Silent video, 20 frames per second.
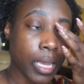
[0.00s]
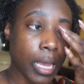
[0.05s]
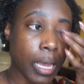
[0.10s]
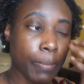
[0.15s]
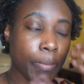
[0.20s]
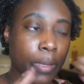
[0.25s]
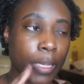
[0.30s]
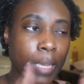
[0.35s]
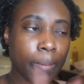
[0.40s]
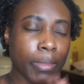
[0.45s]
I'm
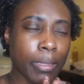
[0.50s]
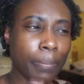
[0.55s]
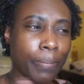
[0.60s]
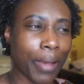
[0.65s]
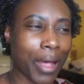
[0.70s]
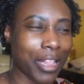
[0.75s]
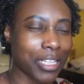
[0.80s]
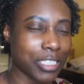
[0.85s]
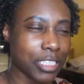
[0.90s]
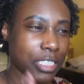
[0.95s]
going to keep the
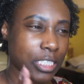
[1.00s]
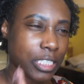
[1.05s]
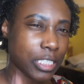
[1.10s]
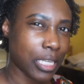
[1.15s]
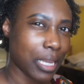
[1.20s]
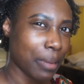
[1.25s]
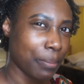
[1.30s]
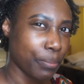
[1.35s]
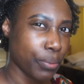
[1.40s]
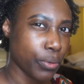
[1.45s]
balancing
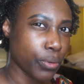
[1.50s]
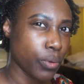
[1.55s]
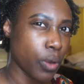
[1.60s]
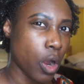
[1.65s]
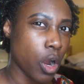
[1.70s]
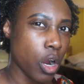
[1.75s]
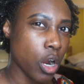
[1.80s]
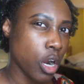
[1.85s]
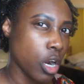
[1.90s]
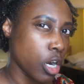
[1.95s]
shampoo
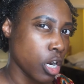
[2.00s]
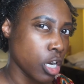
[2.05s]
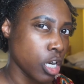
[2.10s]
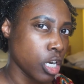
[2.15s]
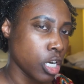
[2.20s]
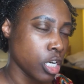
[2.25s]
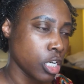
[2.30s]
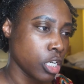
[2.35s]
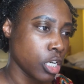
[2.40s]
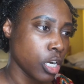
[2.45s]

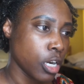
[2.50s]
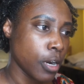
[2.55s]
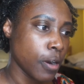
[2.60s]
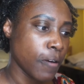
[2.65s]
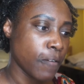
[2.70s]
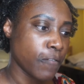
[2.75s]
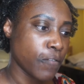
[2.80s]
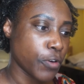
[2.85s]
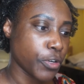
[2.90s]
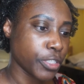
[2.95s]
on
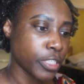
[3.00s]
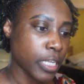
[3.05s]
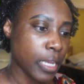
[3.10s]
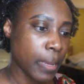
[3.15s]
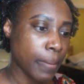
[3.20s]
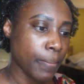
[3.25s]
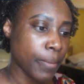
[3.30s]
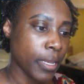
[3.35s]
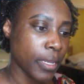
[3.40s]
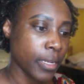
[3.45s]
for
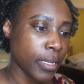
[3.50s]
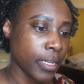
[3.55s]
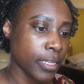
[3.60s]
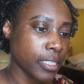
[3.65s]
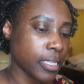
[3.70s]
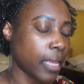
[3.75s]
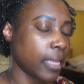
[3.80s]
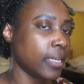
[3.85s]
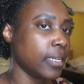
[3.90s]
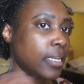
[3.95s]
10
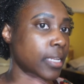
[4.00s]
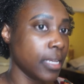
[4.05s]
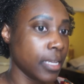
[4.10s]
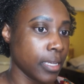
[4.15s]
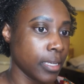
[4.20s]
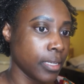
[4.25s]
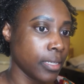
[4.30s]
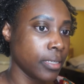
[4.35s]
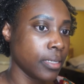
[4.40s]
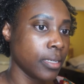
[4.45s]
minutes and
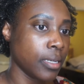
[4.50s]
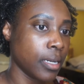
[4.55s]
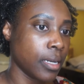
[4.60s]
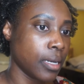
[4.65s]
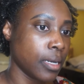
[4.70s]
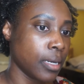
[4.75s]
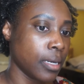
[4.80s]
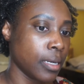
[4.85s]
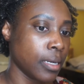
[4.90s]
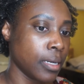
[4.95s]
then
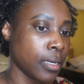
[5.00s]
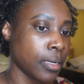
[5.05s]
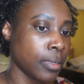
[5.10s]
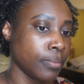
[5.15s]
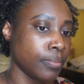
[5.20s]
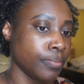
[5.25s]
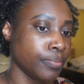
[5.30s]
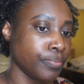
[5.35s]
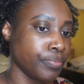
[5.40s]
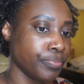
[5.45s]

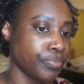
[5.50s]
um,